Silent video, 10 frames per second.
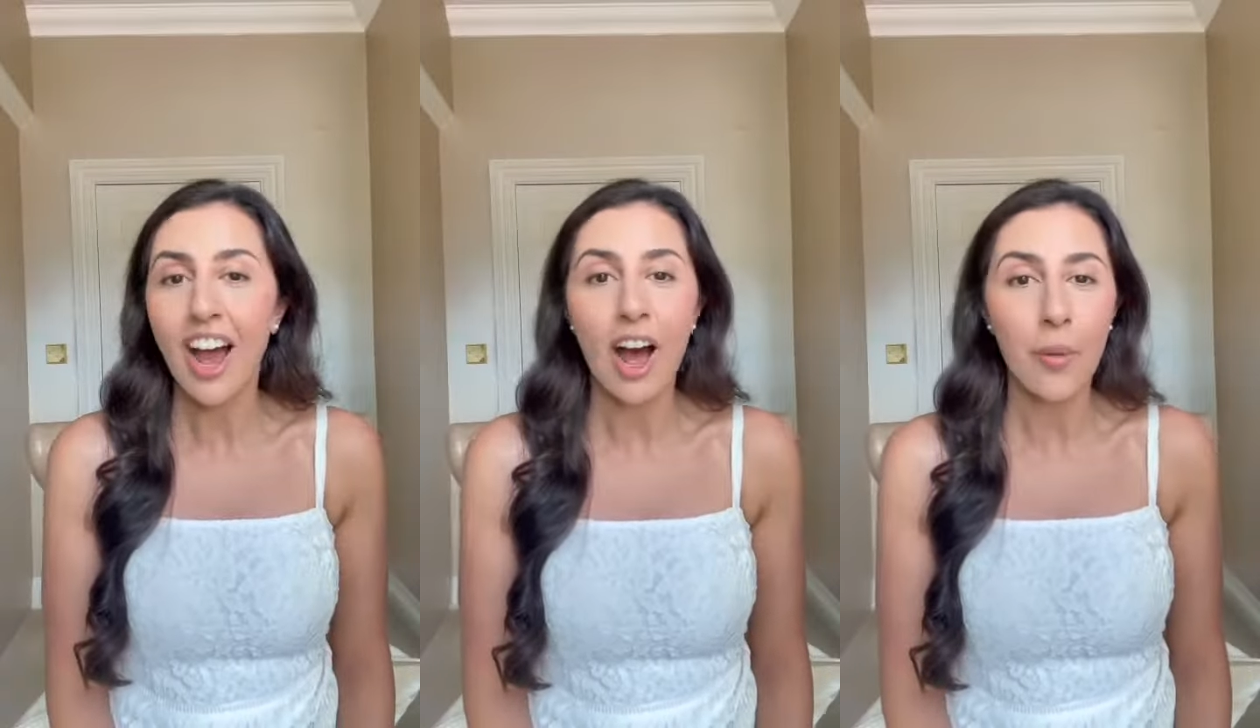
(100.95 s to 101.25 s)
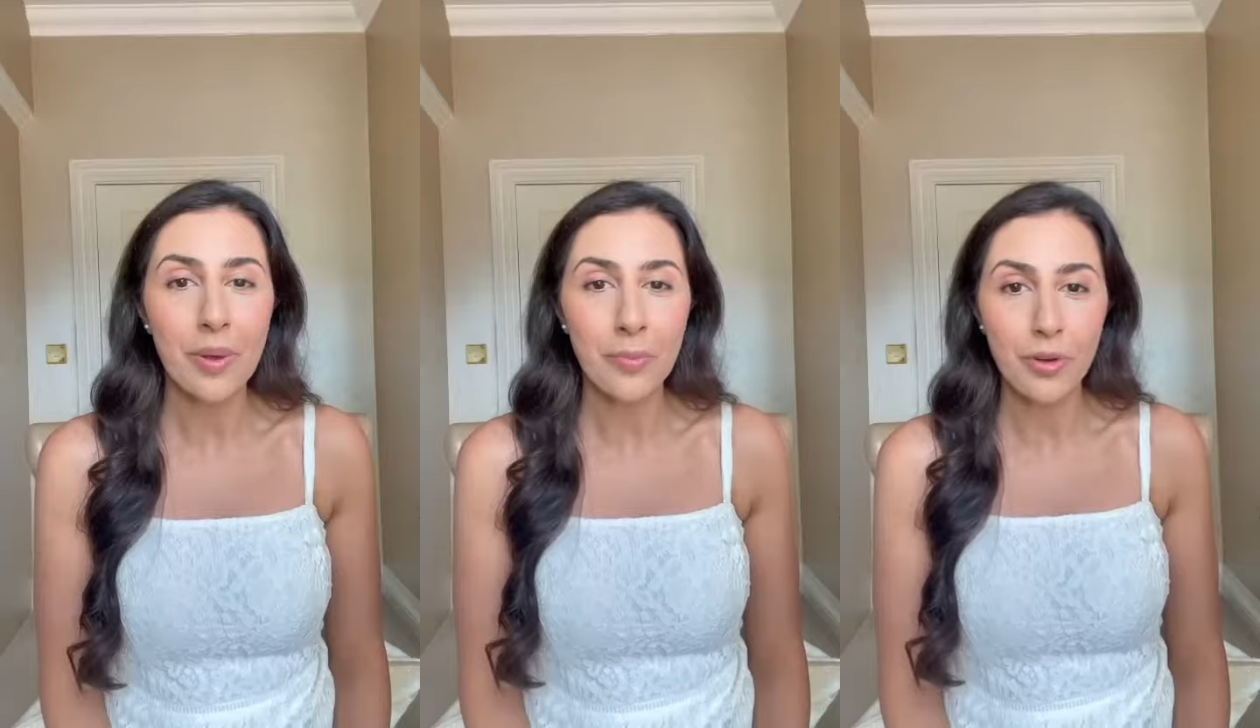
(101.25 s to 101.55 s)
I'll
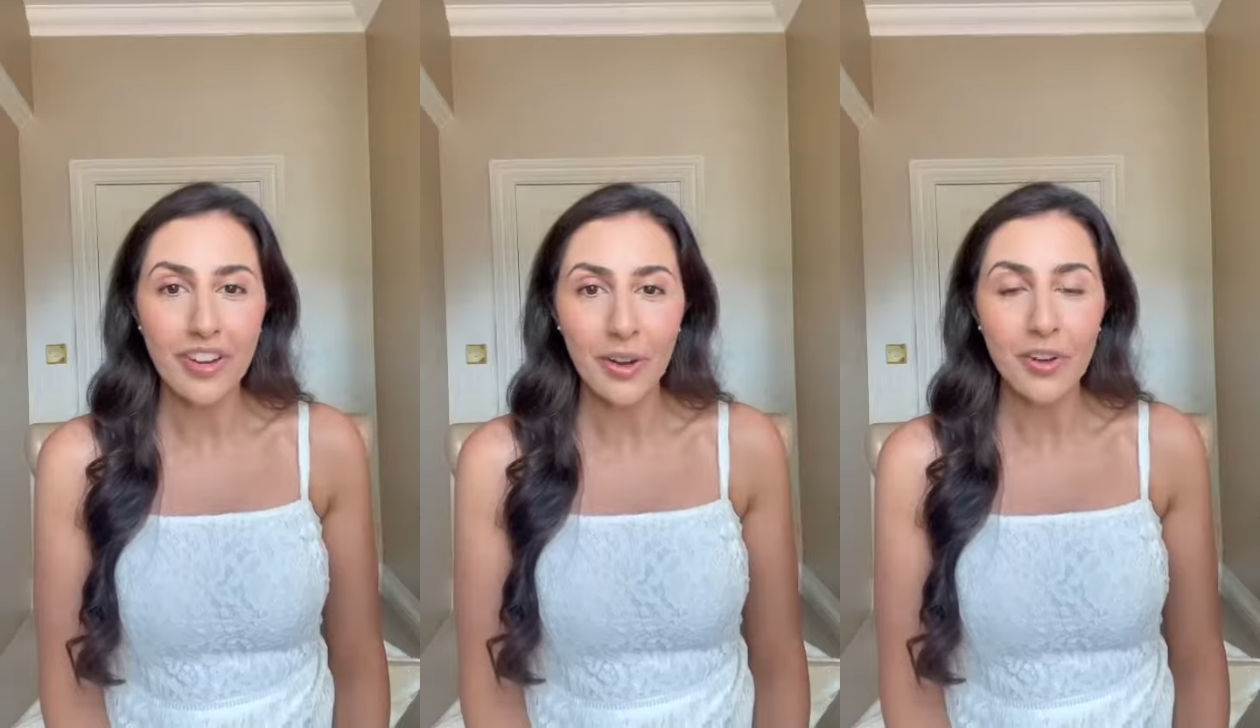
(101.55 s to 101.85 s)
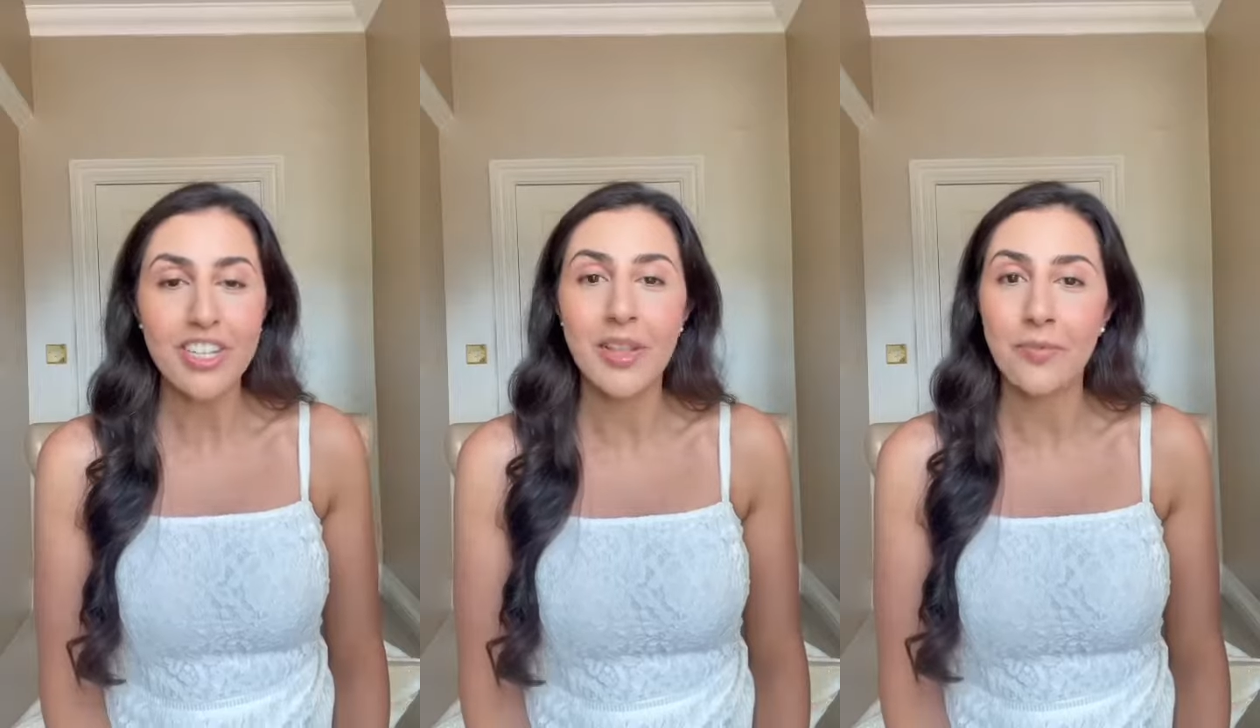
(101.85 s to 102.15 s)
be moving on
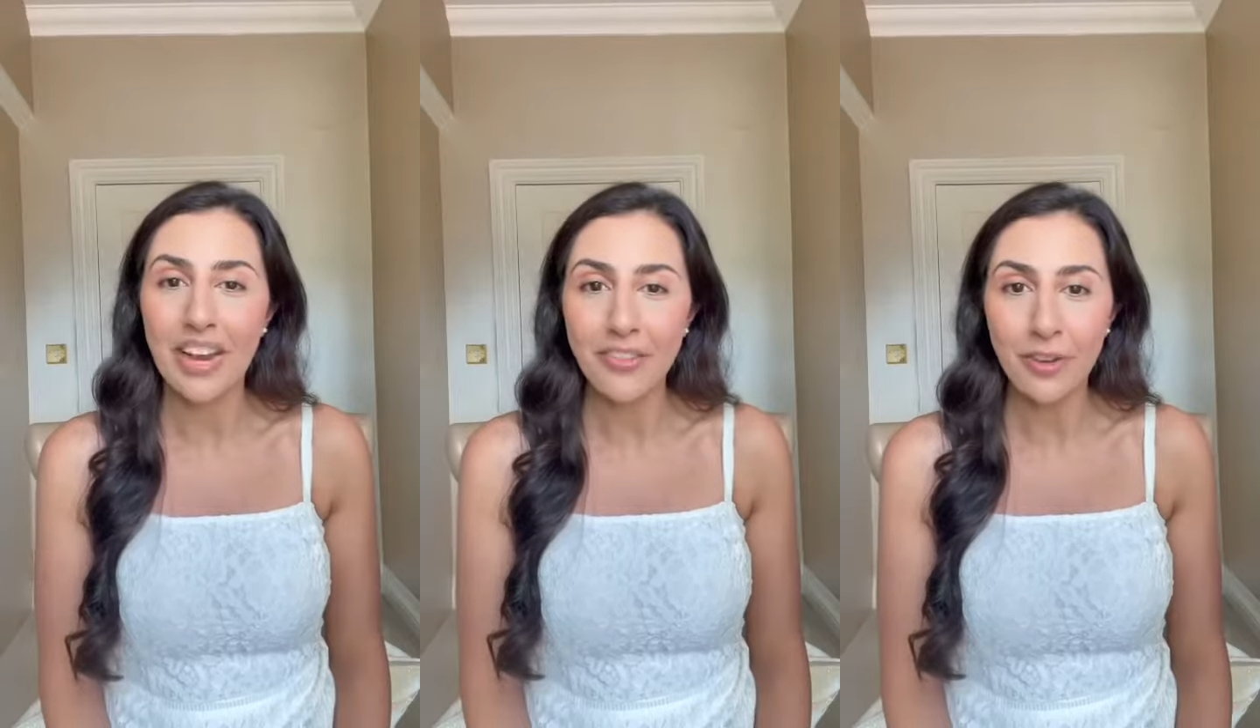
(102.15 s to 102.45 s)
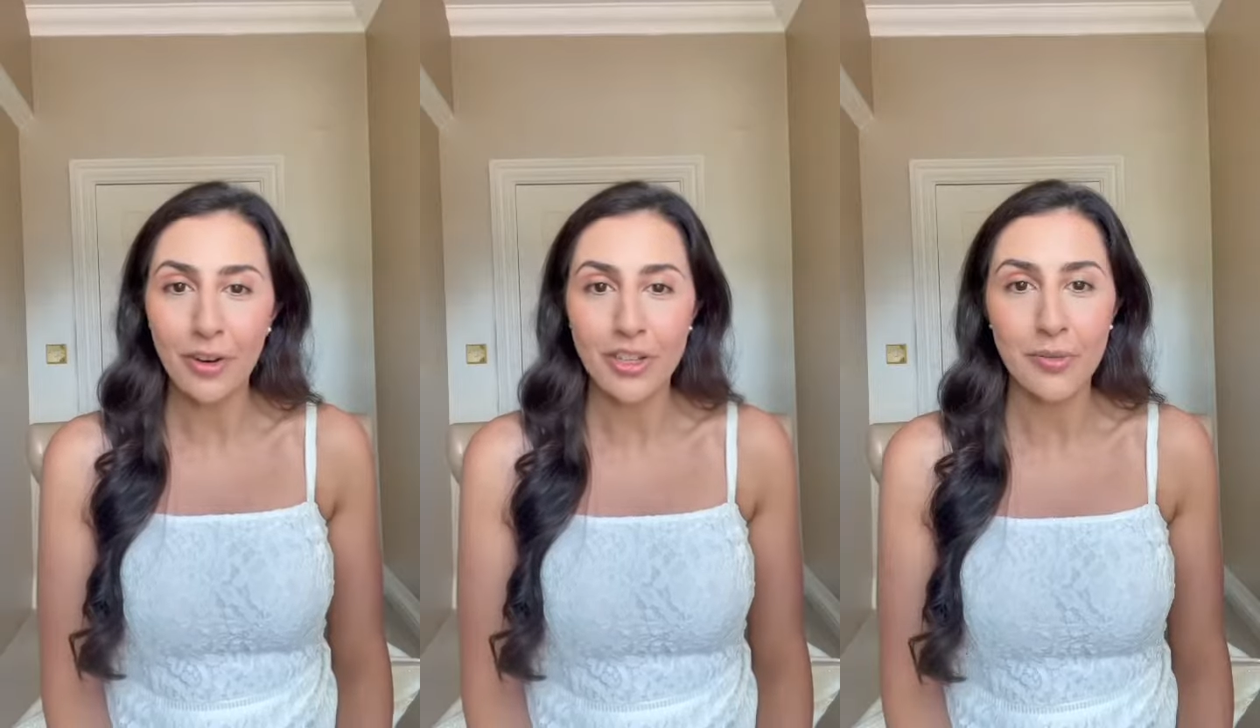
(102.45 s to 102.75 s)
to the main
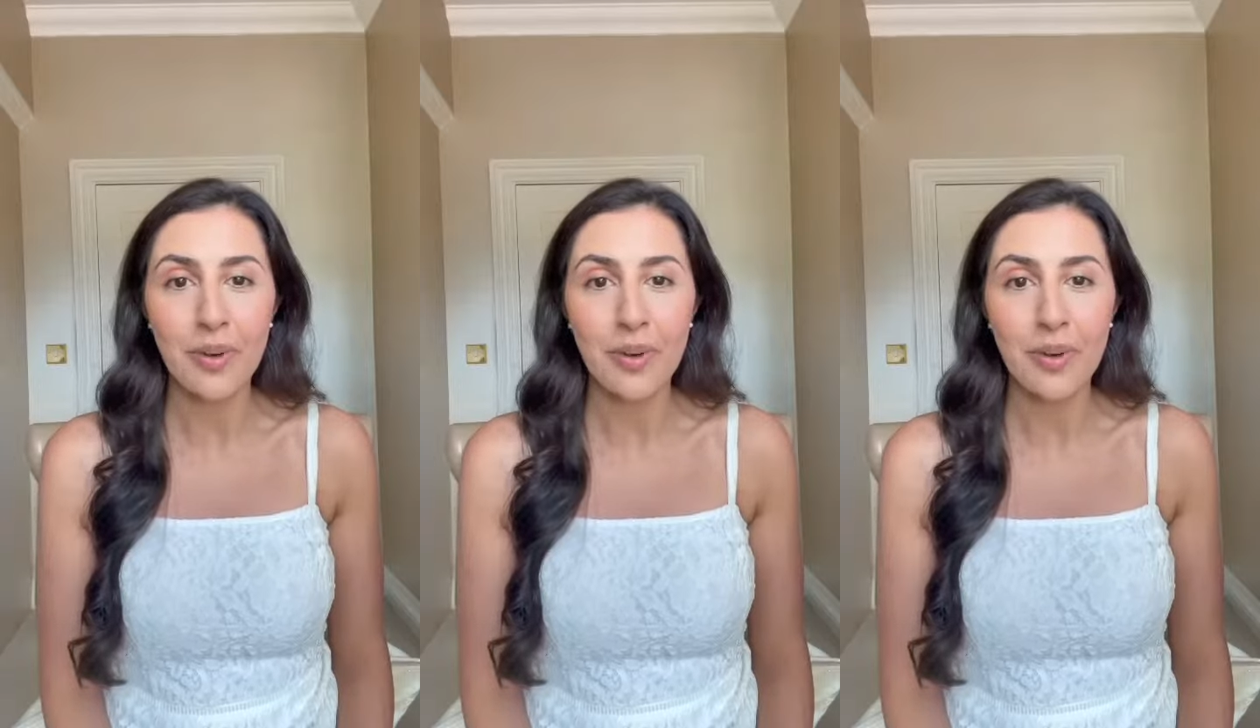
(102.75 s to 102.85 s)
focus of